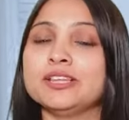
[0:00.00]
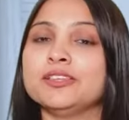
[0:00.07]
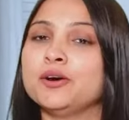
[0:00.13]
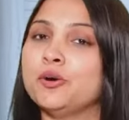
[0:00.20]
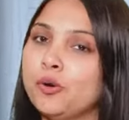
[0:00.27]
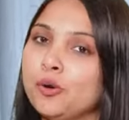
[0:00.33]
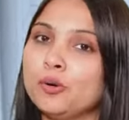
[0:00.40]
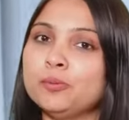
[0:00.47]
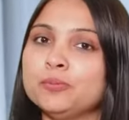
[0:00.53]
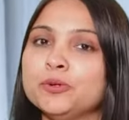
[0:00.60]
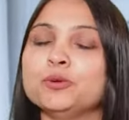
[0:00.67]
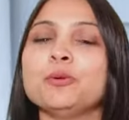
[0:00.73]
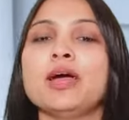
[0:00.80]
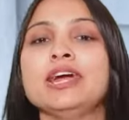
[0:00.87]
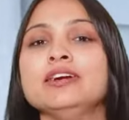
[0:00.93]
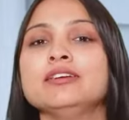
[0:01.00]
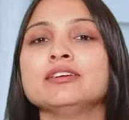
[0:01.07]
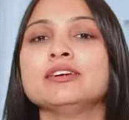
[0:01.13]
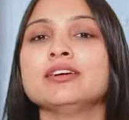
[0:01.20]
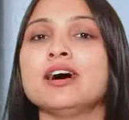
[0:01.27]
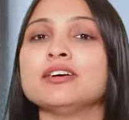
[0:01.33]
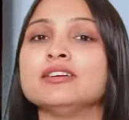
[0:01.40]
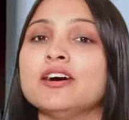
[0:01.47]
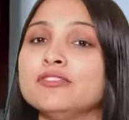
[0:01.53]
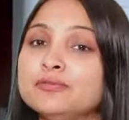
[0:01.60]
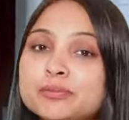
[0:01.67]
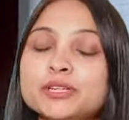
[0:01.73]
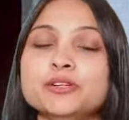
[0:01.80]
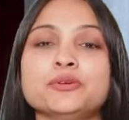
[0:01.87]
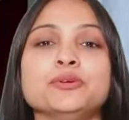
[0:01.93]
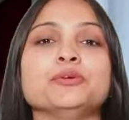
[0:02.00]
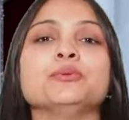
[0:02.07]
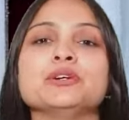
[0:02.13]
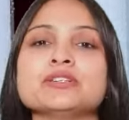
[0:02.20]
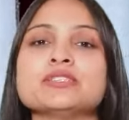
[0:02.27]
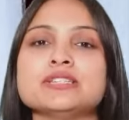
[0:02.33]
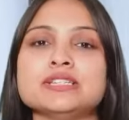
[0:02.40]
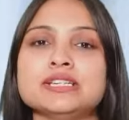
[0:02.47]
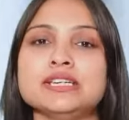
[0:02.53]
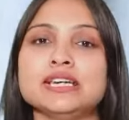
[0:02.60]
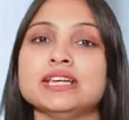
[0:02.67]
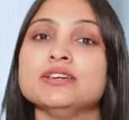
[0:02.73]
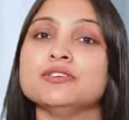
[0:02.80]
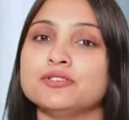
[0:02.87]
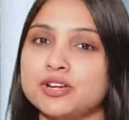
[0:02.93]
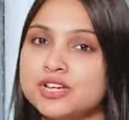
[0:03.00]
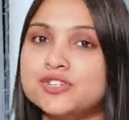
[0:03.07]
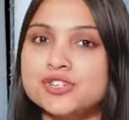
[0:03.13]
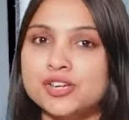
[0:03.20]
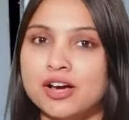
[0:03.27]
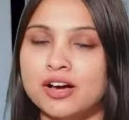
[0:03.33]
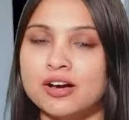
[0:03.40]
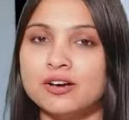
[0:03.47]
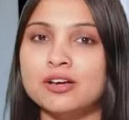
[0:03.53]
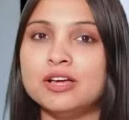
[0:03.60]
The hope to enter a government university in Russia